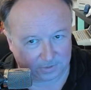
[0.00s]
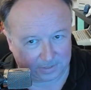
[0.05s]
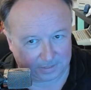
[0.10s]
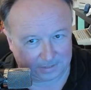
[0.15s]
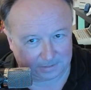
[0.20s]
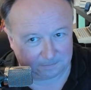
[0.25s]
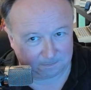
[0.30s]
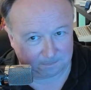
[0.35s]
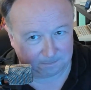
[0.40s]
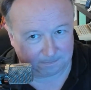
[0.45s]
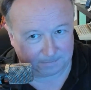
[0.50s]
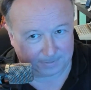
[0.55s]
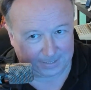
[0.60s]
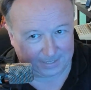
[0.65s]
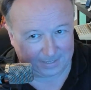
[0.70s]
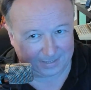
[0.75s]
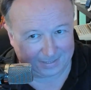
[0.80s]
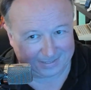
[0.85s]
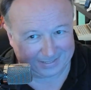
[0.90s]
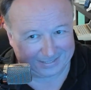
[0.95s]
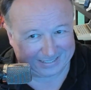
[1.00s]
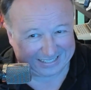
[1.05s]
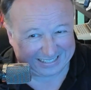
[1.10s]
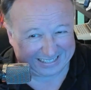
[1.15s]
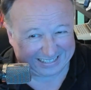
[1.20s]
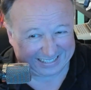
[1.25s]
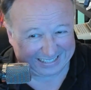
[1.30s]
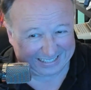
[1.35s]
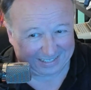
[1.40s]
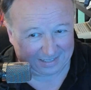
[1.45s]
and I'm going to try to
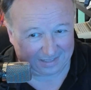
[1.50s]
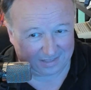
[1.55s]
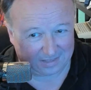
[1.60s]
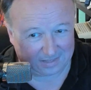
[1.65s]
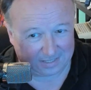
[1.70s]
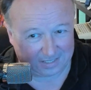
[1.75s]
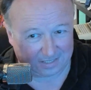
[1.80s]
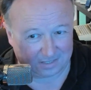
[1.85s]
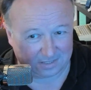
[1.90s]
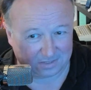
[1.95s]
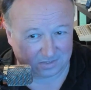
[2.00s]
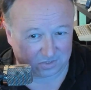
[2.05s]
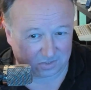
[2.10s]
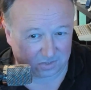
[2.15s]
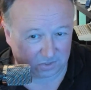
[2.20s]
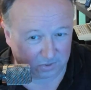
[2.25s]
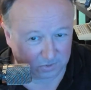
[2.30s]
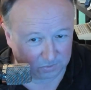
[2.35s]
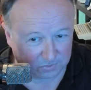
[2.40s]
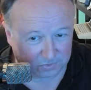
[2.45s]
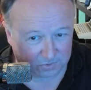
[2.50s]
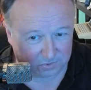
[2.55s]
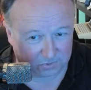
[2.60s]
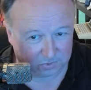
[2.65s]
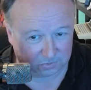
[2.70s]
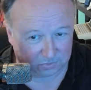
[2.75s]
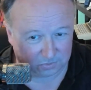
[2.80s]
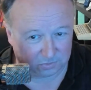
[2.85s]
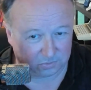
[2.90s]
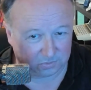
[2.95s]
buy it in a length that is
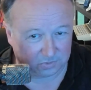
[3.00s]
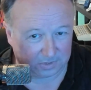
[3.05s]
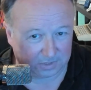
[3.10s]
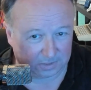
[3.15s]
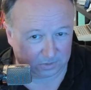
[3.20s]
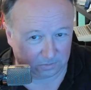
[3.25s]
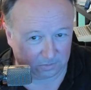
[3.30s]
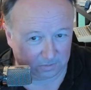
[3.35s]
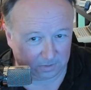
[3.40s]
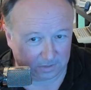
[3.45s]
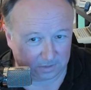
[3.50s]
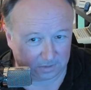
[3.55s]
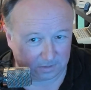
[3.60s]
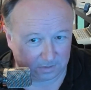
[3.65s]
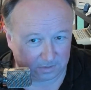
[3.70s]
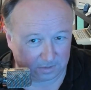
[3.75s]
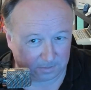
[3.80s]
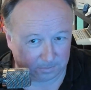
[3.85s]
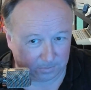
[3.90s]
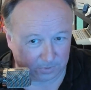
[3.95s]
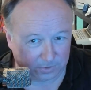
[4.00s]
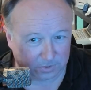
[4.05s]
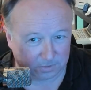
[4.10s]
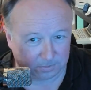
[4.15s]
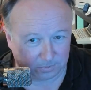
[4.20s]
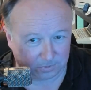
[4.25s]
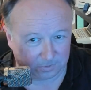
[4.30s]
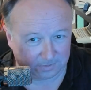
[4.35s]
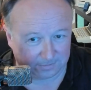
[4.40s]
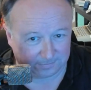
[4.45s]
close to
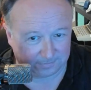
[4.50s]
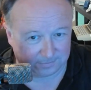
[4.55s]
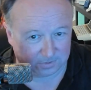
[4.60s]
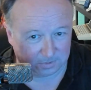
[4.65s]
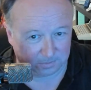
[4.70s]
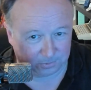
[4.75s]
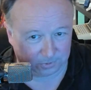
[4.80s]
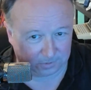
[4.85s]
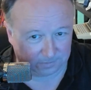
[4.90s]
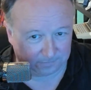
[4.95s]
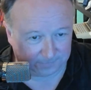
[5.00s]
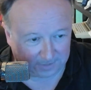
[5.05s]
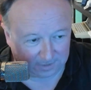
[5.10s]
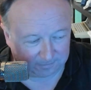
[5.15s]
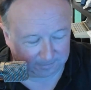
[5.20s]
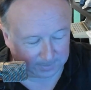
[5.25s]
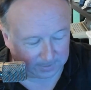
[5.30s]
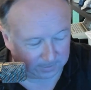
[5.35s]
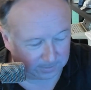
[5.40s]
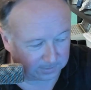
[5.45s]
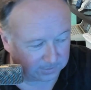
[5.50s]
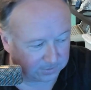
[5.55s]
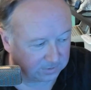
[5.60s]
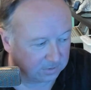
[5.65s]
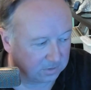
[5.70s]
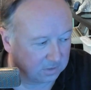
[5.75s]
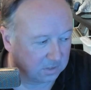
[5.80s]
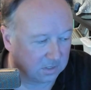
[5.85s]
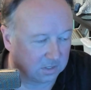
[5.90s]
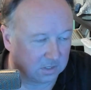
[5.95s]
a multiple of
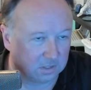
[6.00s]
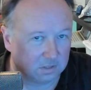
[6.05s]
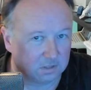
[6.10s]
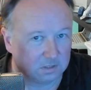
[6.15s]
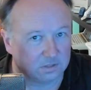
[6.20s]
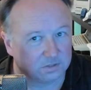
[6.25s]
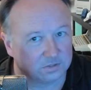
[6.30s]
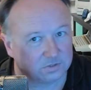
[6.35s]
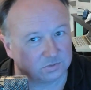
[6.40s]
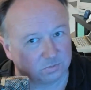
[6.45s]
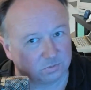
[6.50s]
2.5 meters.